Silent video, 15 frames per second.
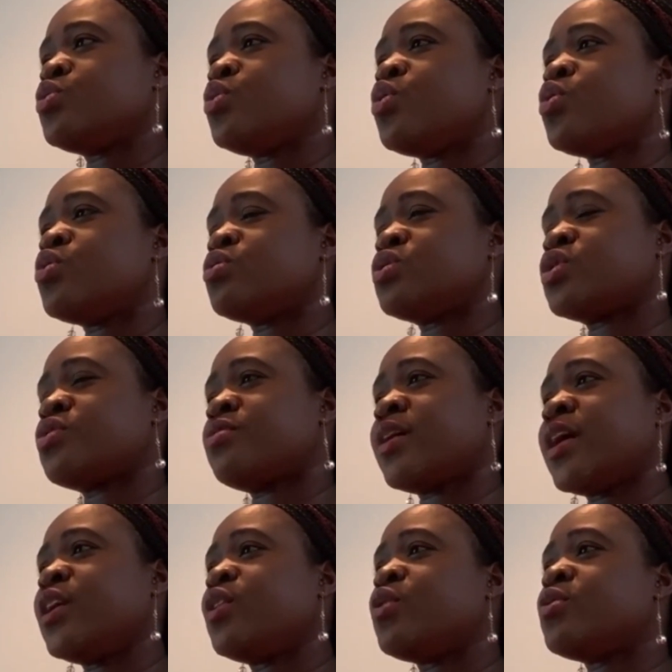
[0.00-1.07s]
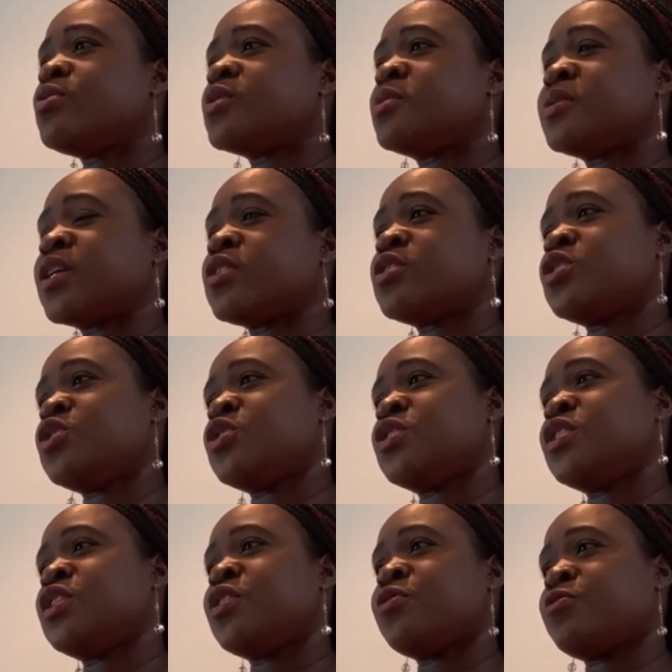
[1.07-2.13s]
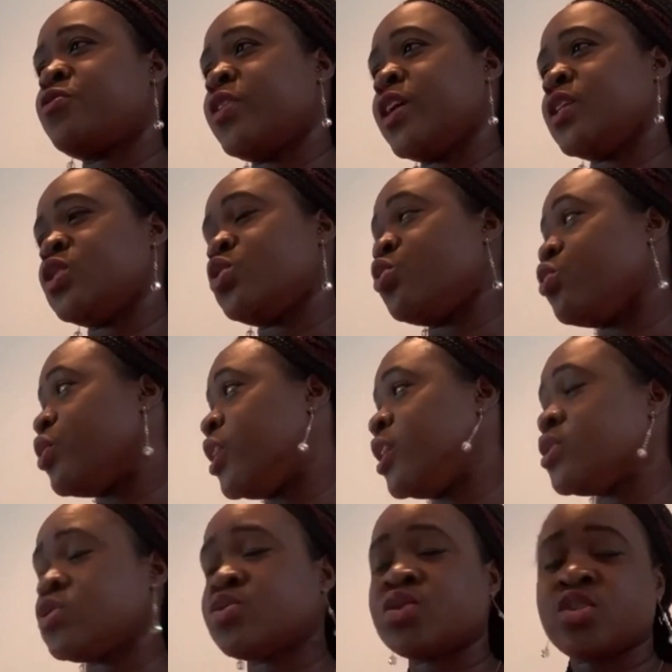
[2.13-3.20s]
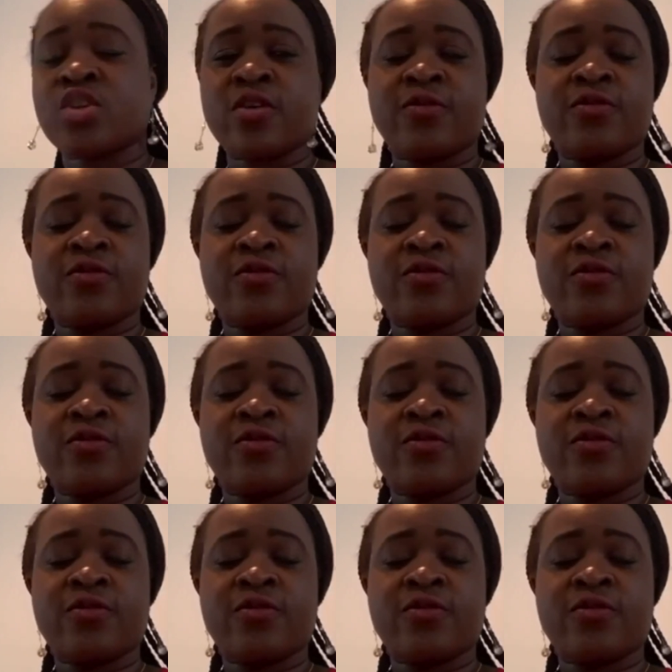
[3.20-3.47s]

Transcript: goals or write goals because you see your friends going into stuff.